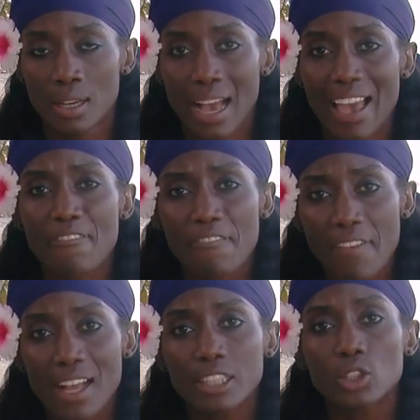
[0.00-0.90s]
I
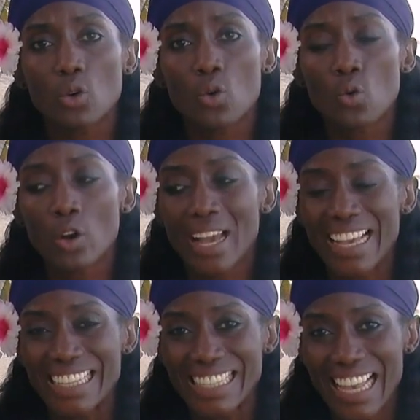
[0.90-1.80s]
felt
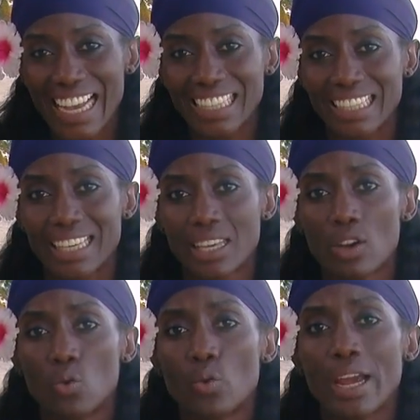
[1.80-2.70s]
exactly
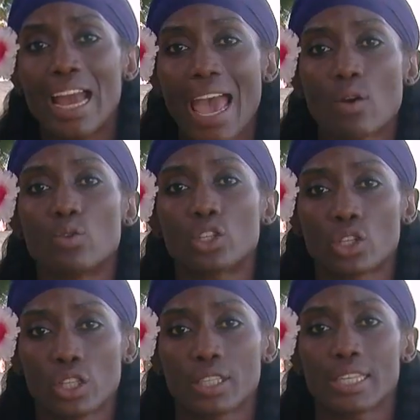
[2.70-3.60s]
where I was
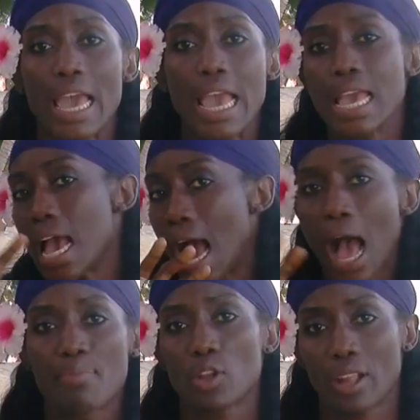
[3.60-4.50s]
going to say,
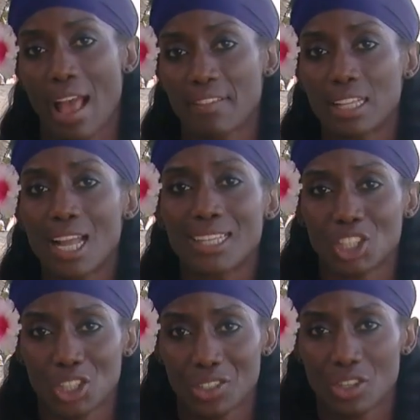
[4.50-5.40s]
I'm not having
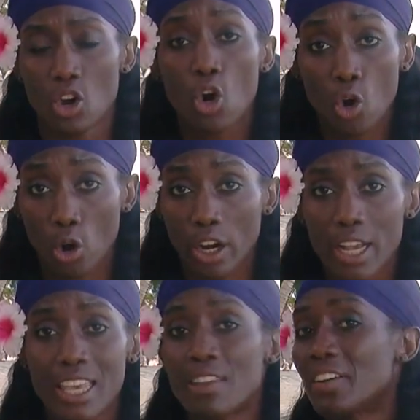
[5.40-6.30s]
lunch. Or
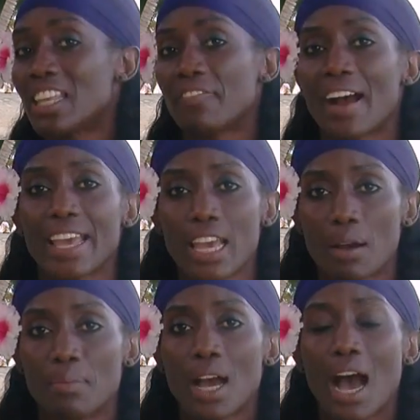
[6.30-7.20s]
even if I
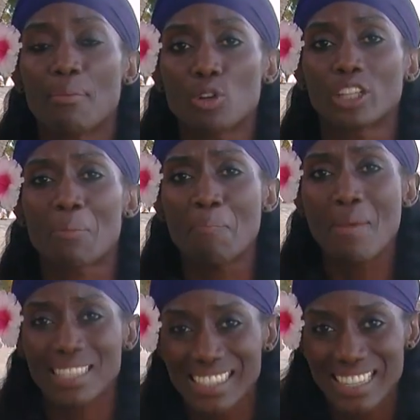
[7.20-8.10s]
am, I'm going to
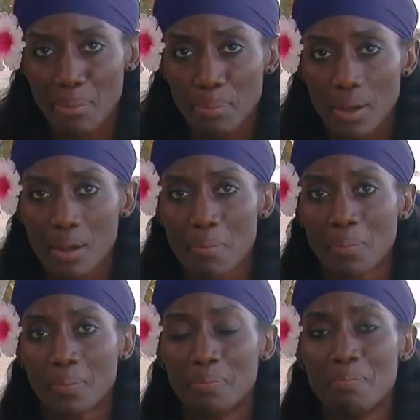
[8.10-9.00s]
mess up
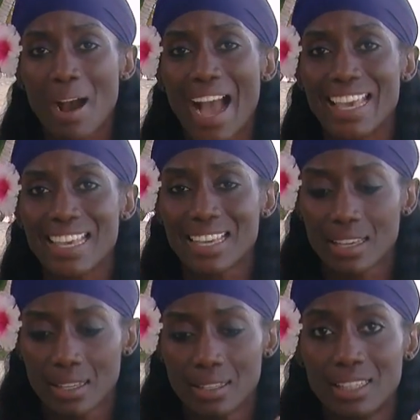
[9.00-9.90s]
my
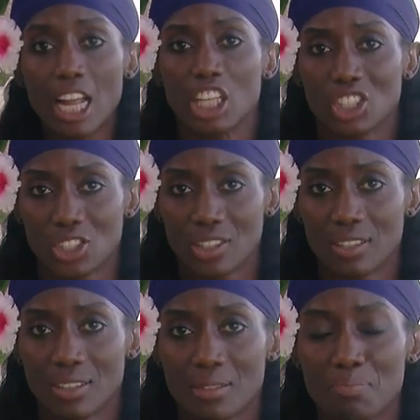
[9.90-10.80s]
lunch
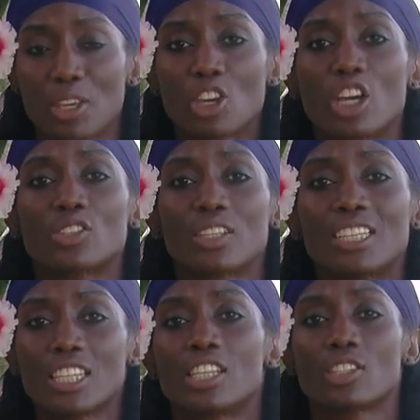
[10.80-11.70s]
because
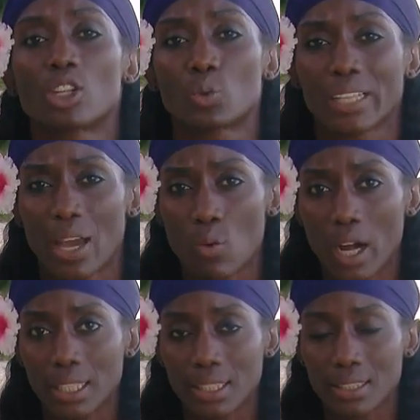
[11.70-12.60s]
this is not what I
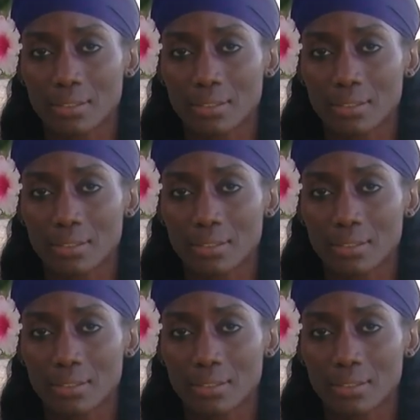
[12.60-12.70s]
wanted.